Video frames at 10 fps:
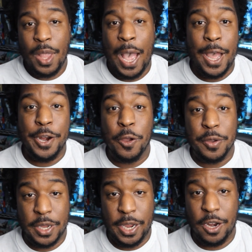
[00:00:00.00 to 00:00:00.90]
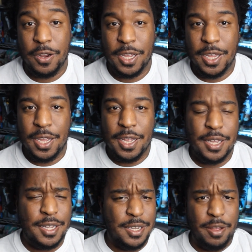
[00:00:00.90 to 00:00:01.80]
I don't care.
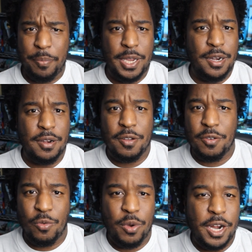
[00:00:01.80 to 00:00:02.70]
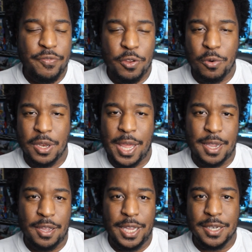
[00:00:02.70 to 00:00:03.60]
I mean, what if you were
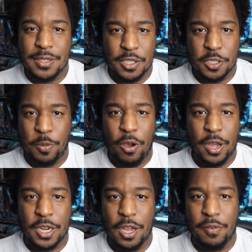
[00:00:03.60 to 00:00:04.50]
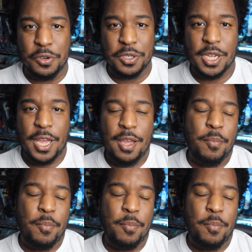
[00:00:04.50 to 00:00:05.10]
like into spawn covers,